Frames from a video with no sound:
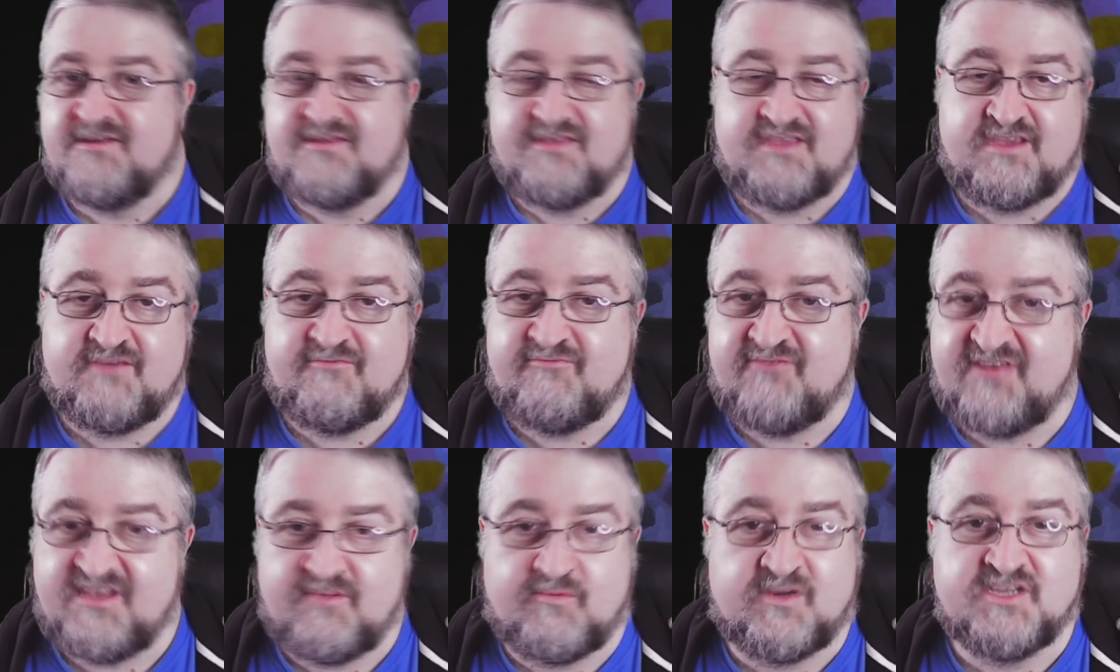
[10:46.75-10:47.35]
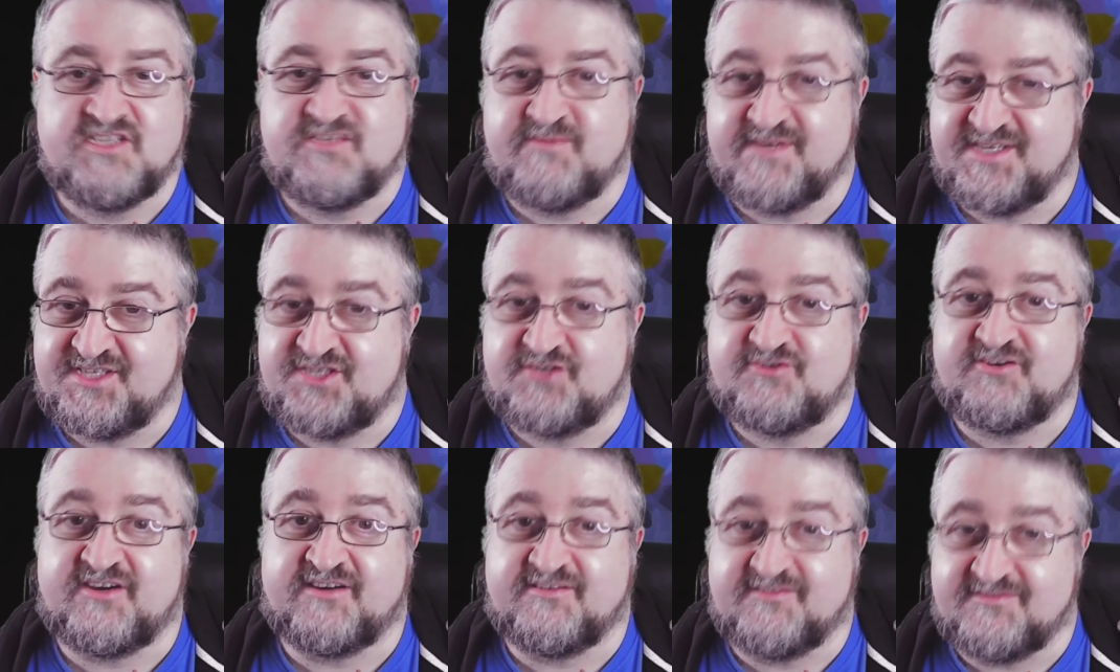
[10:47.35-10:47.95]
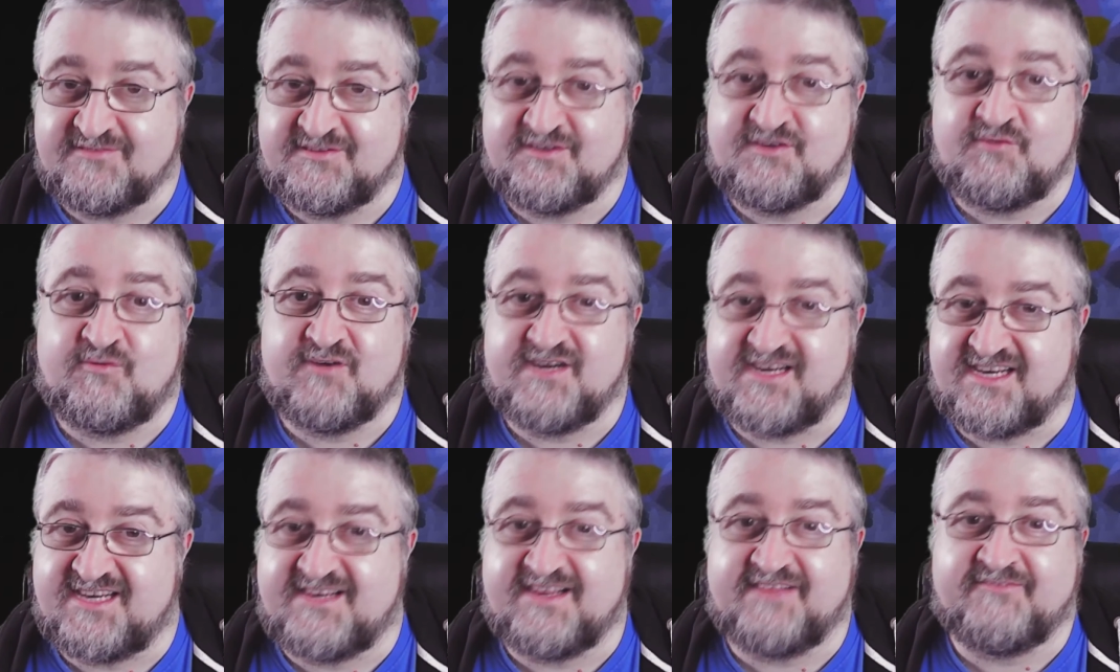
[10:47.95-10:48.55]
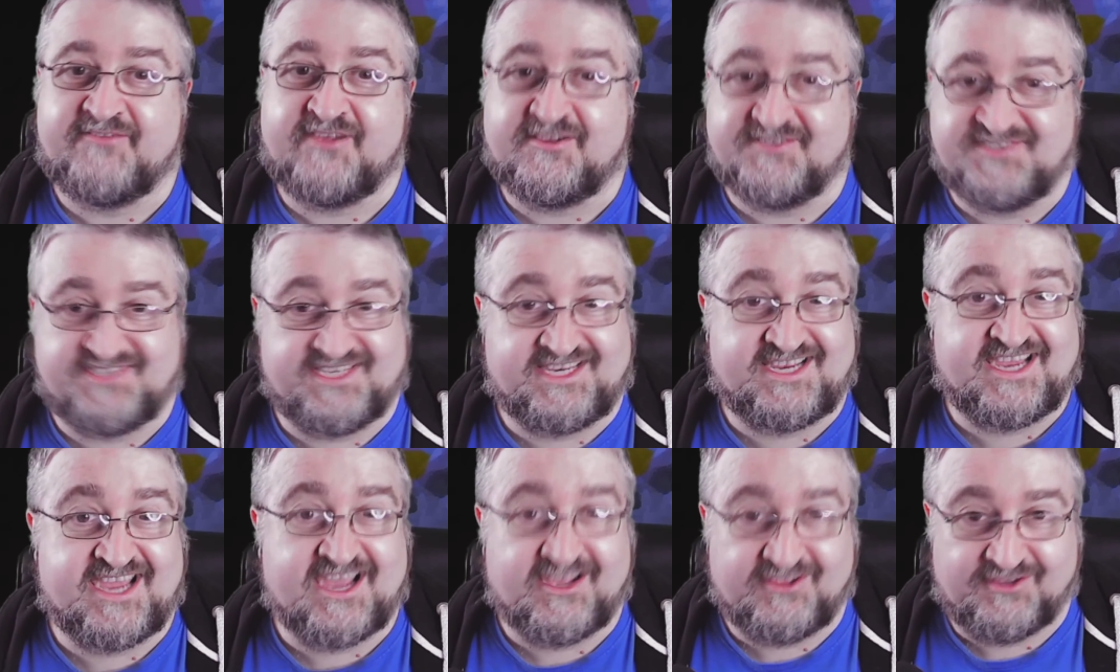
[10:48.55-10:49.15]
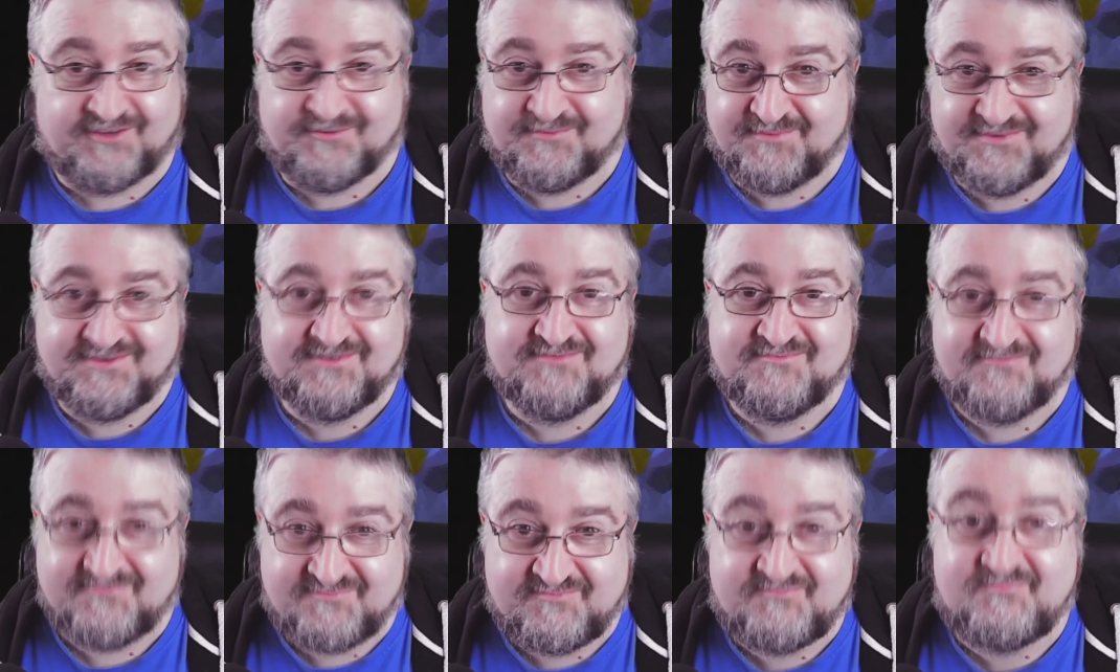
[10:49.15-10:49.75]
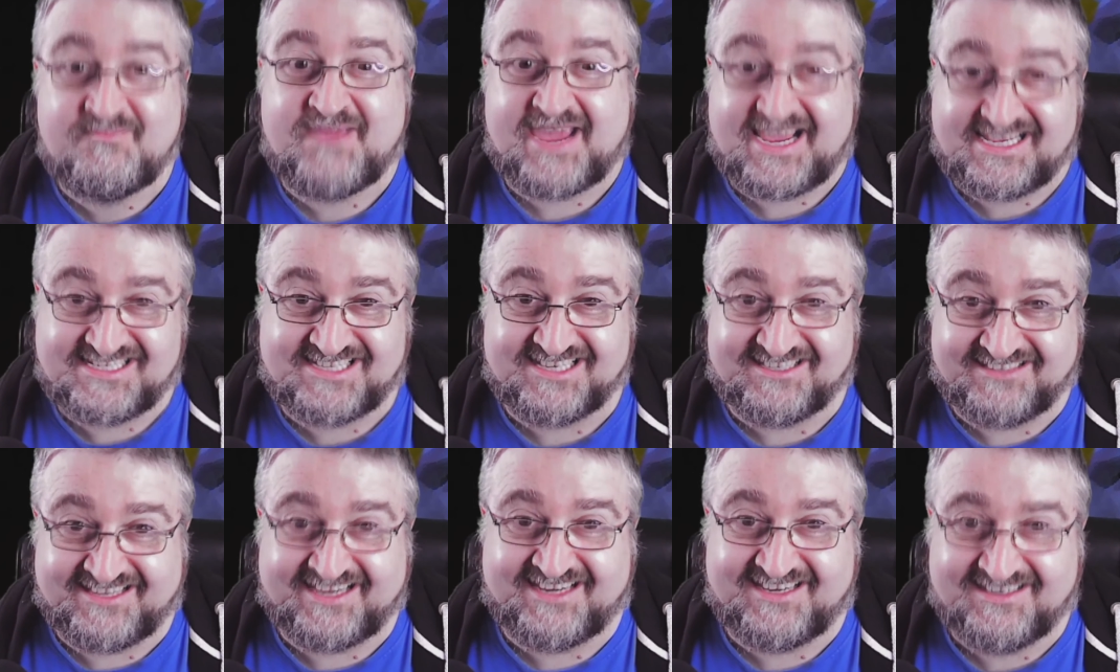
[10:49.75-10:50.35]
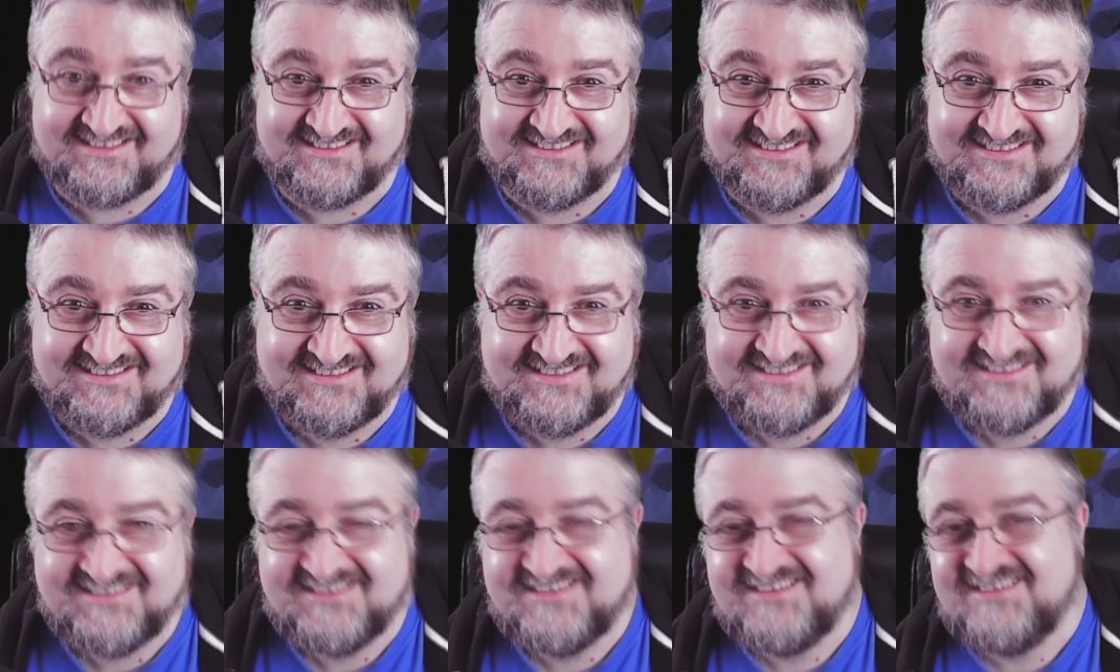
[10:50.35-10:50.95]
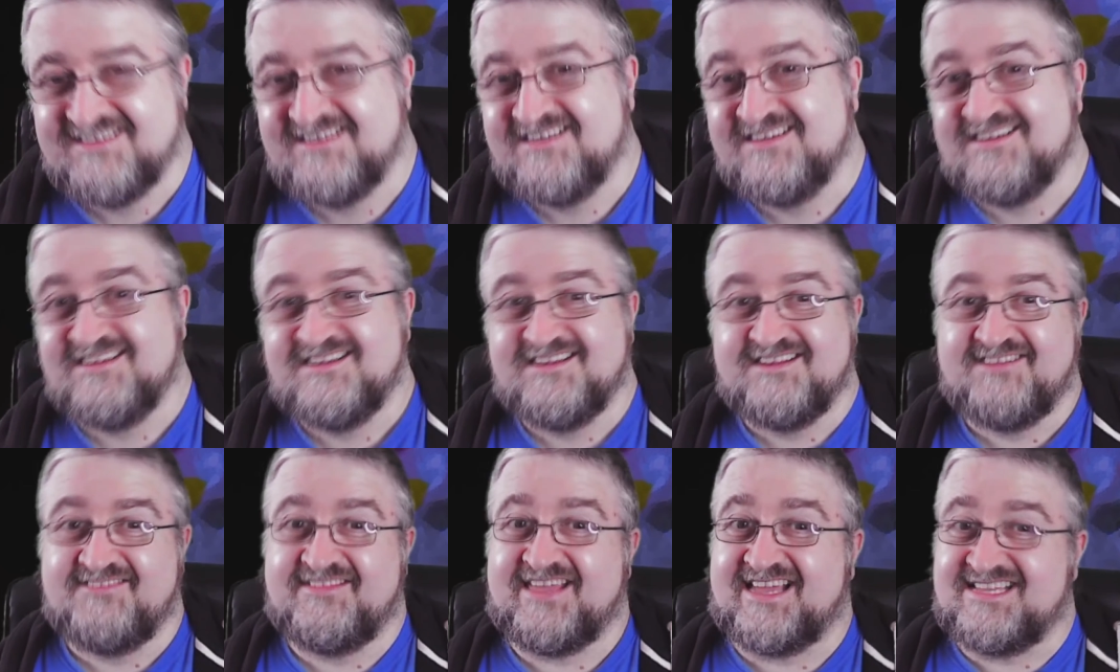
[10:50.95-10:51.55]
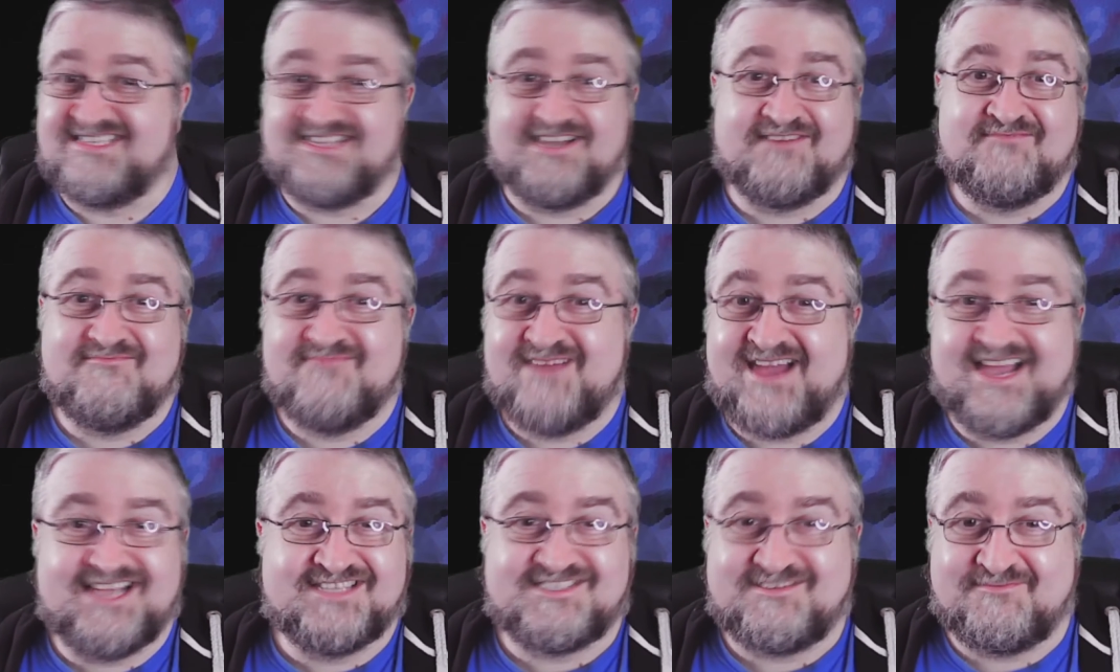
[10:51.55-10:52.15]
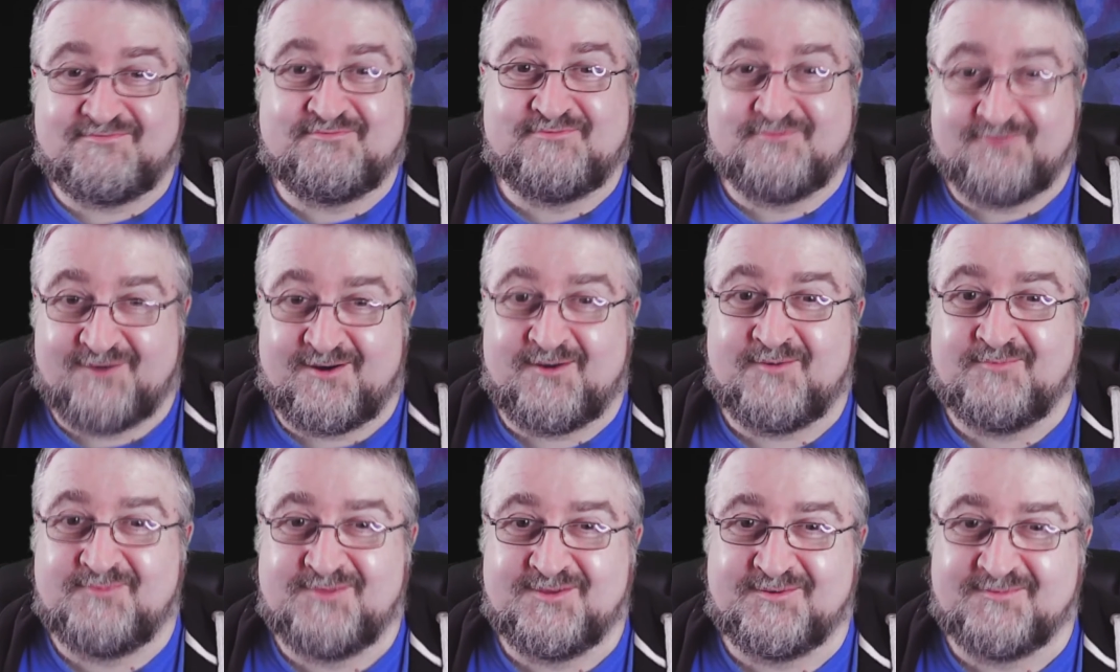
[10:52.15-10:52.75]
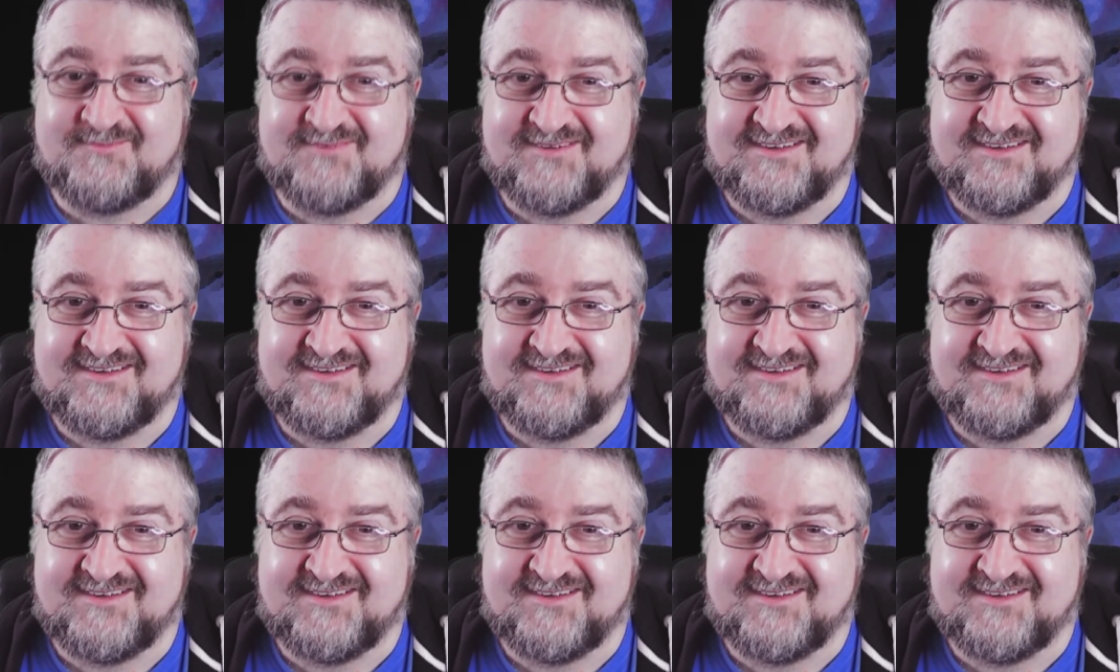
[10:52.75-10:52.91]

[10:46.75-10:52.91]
You really want somebody you want the villains to kill him, basically. That's a massive problem.